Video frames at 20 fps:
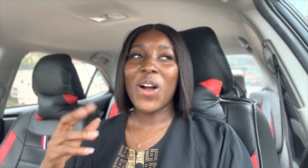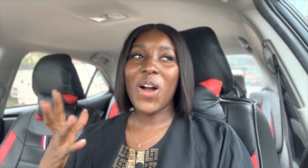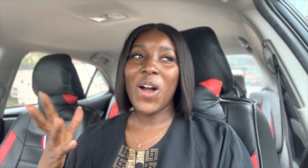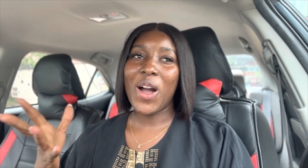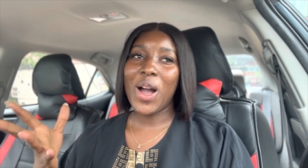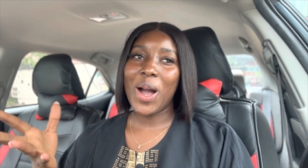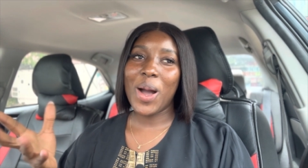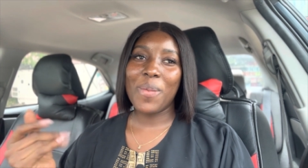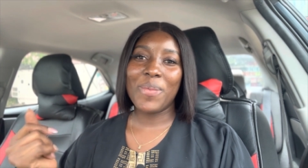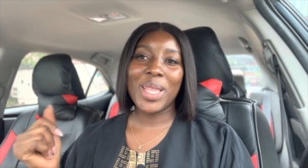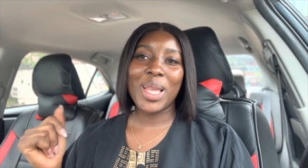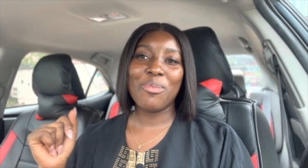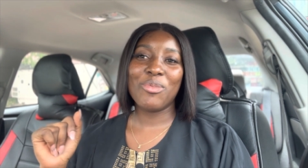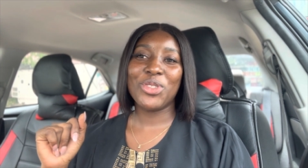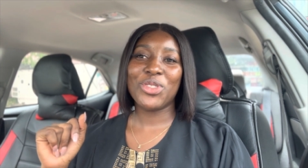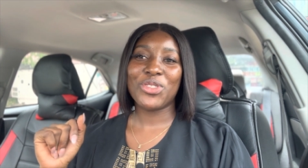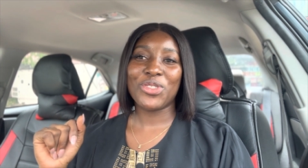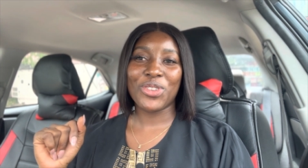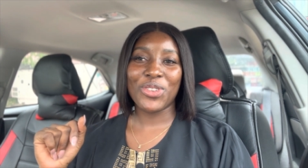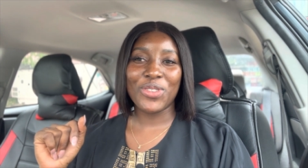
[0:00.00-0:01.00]
come let
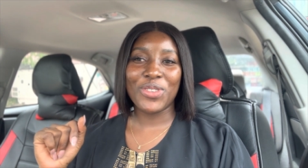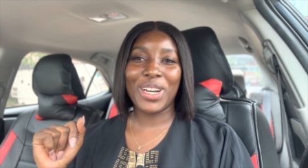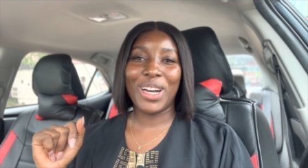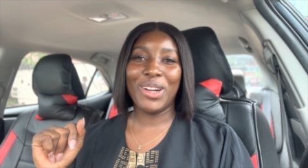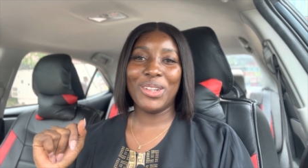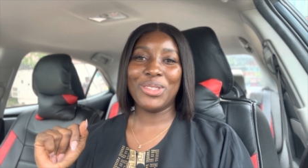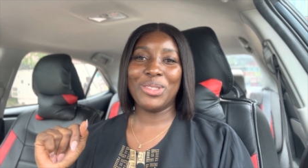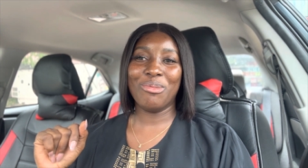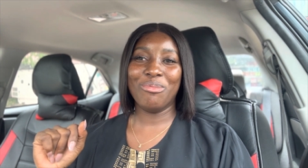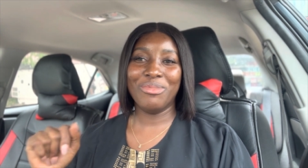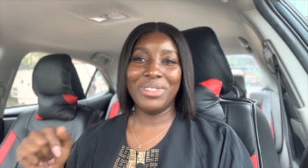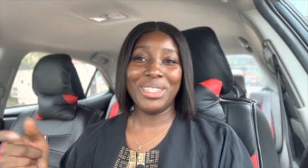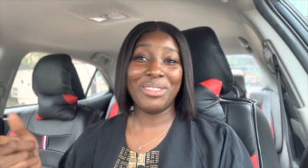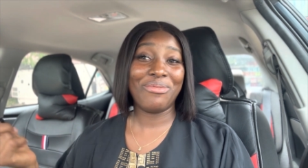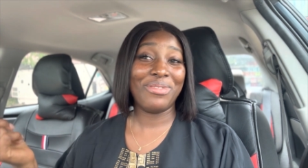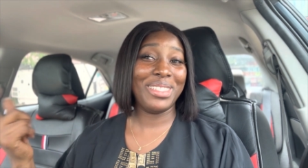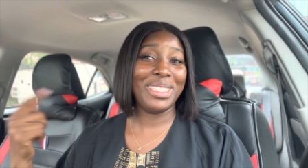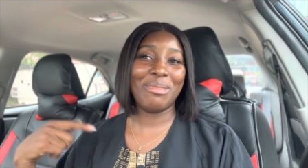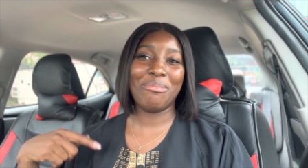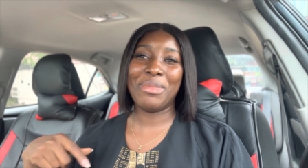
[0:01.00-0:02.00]
me show you how to
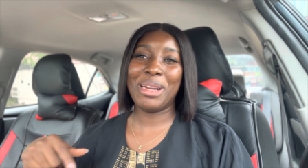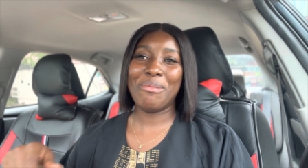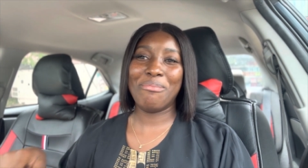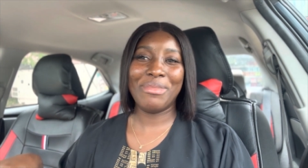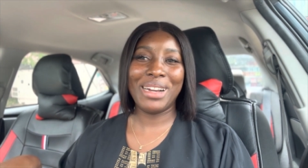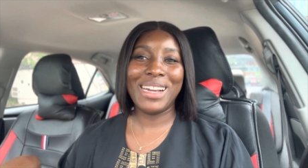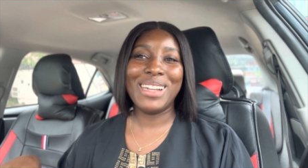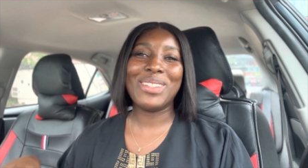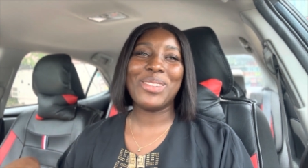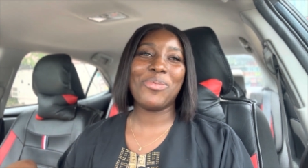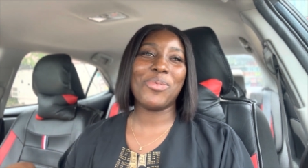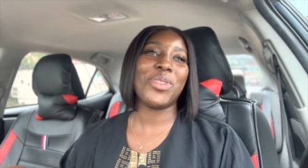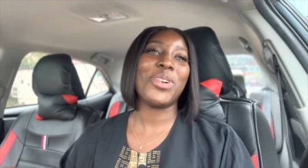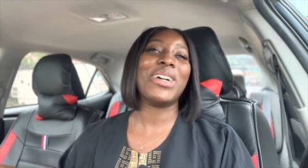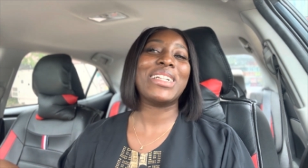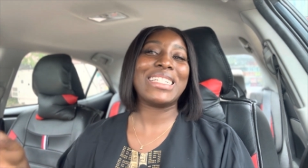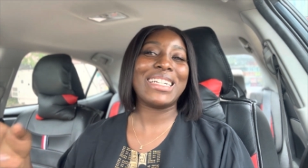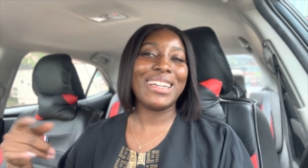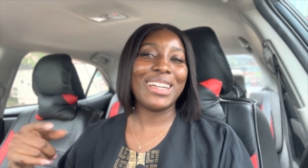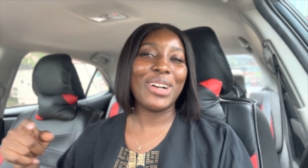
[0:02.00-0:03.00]
breastfeed in my mind oh,
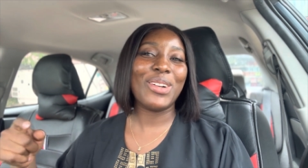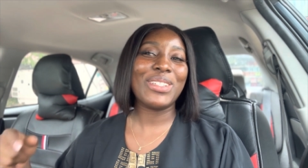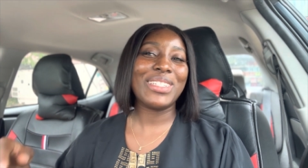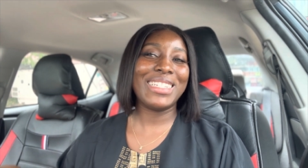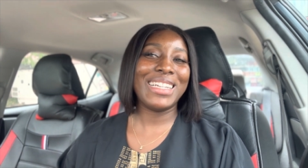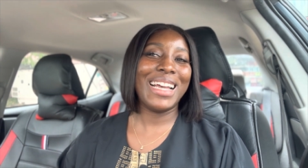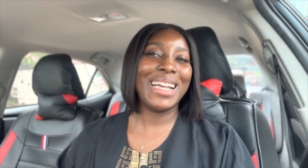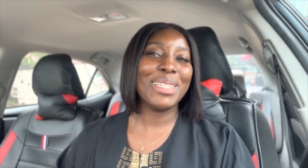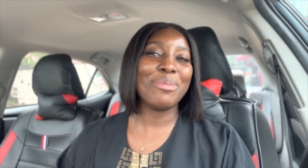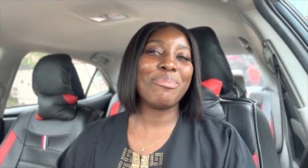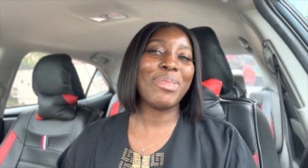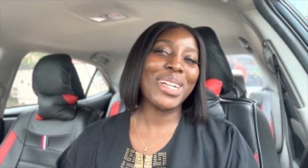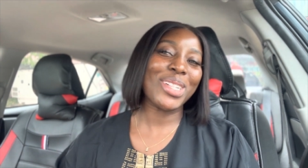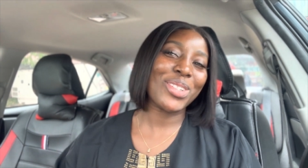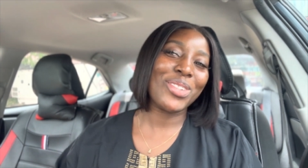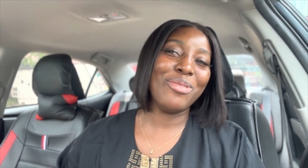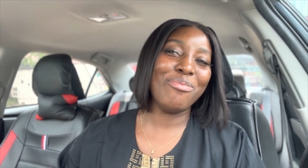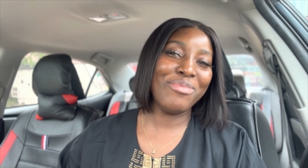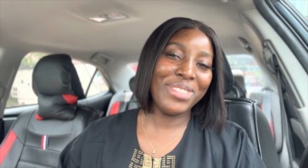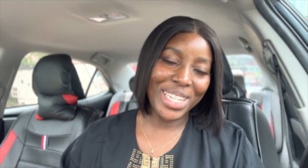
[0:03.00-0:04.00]
because i was the expert
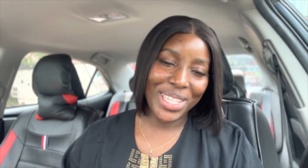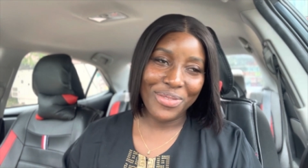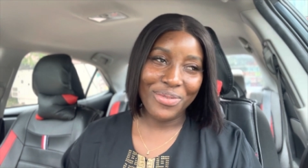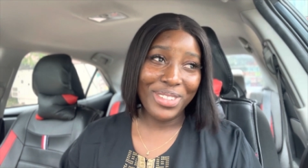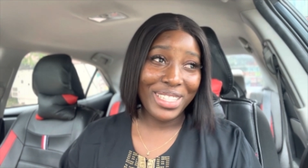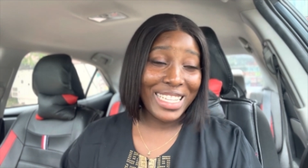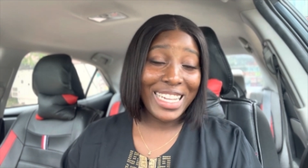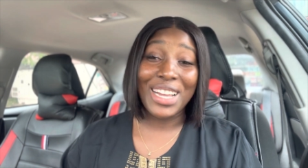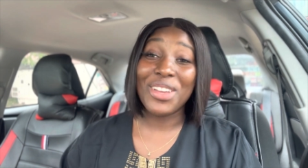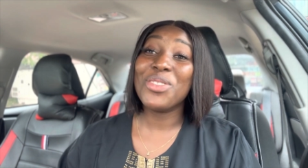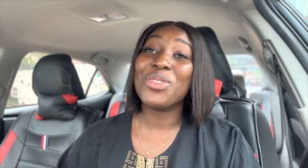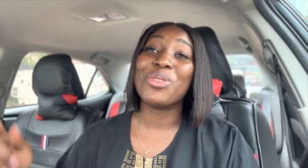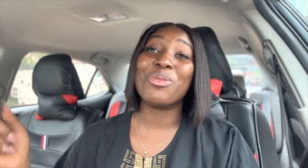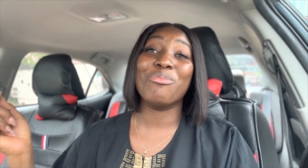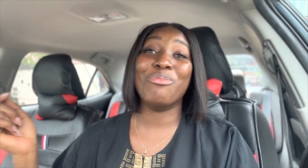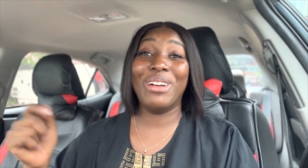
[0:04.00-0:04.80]
of breastfeeding i used to